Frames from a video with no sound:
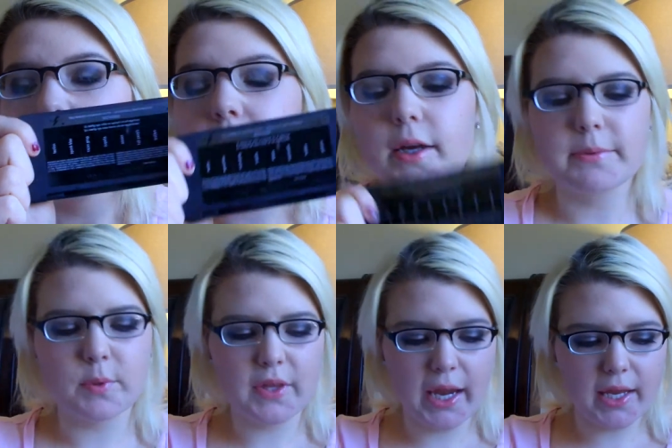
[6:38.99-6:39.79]
It comes
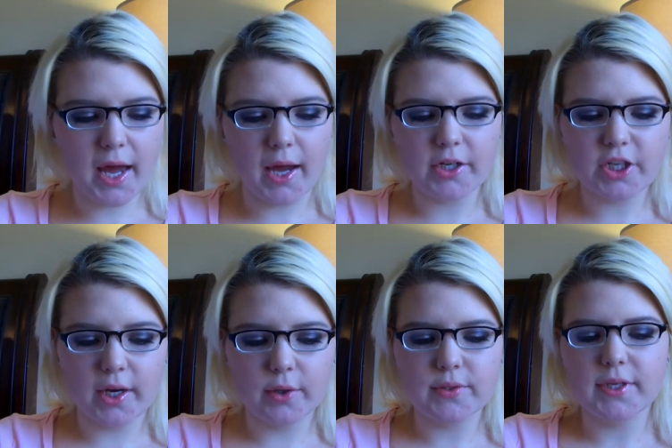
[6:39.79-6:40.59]
with eight
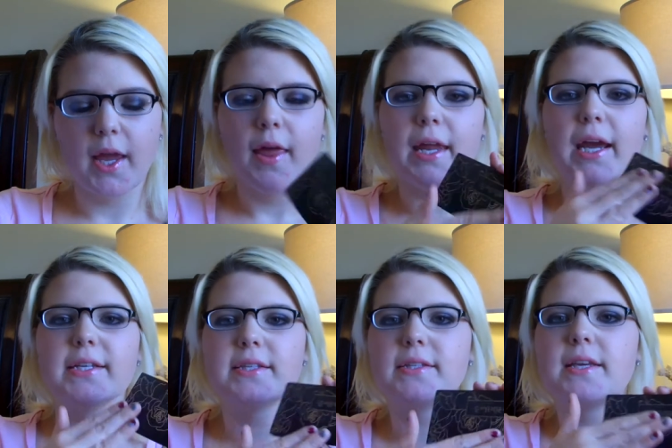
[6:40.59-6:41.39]
eyeshadows. It
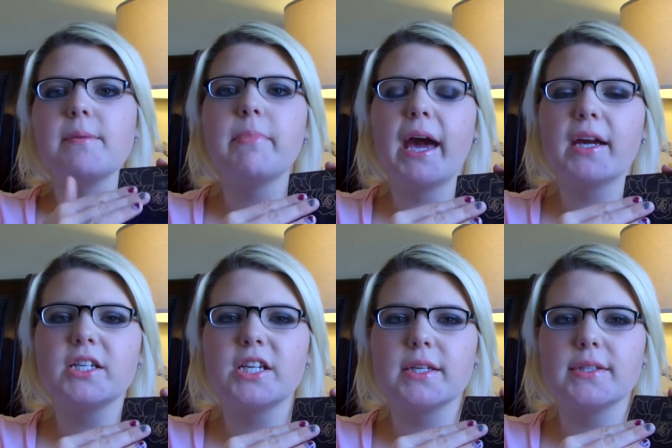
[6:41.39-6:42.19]
has the same
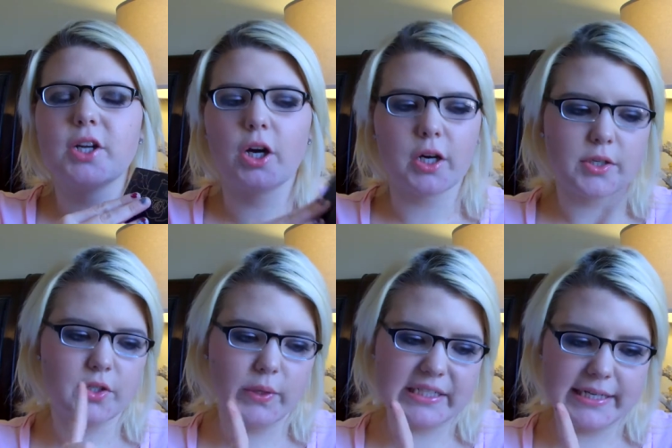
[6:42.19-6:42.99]
packaging as NARS,
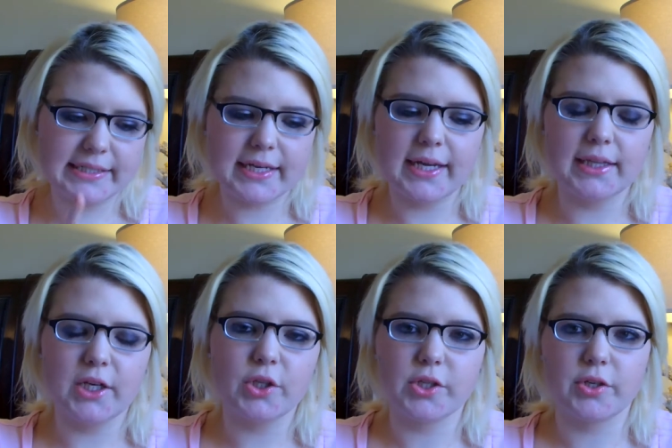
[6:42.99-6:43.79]
so it does get a
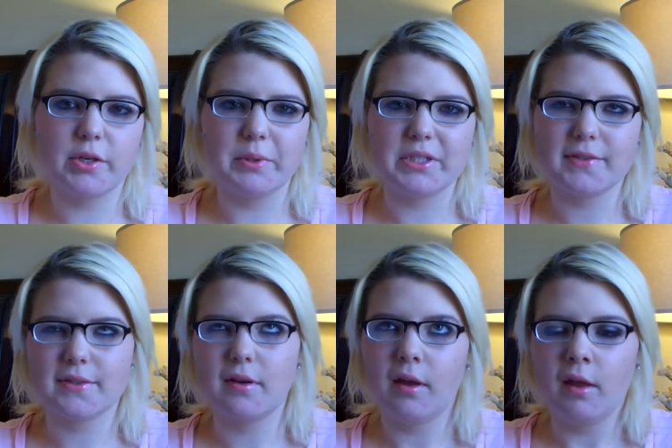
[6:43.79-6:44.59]
little dirty, which is
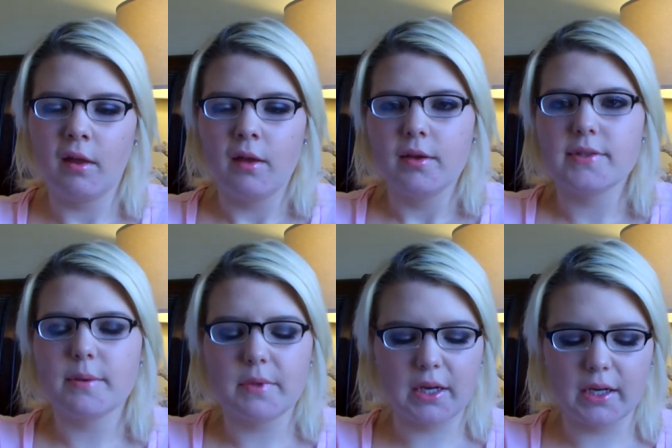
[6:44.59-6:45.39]

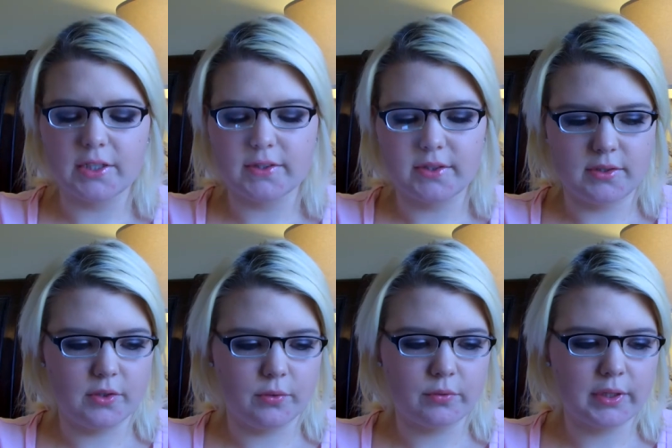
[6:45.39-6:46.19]
something I just
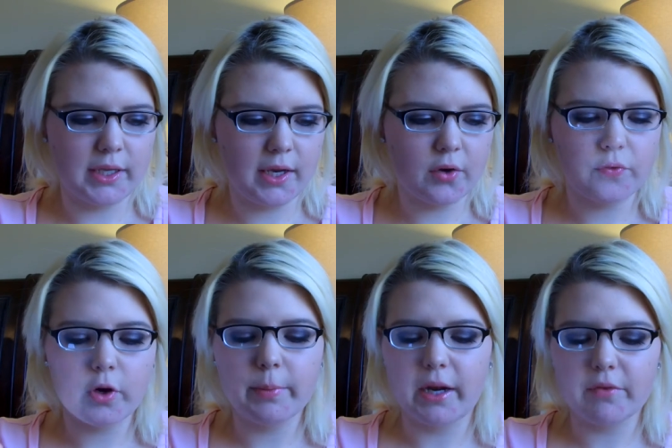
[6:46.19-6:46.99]
don't really care
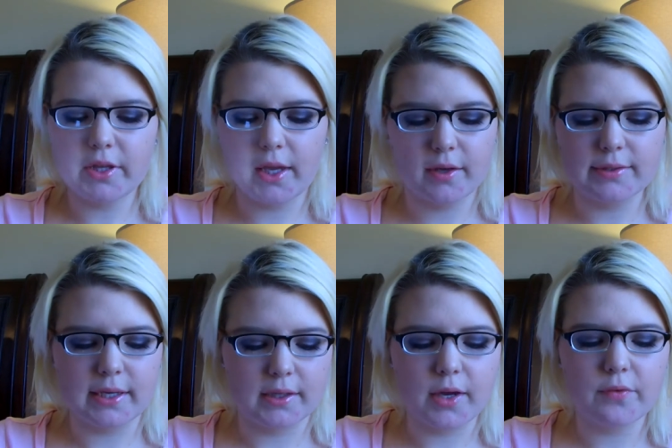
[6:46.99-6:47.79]
for, but everything else I
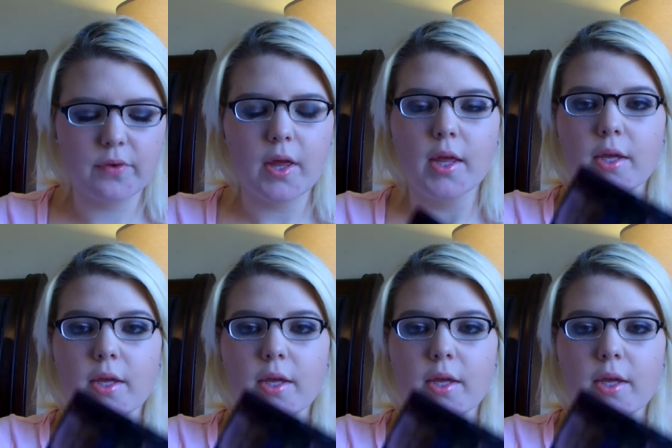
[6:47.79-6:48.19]
love.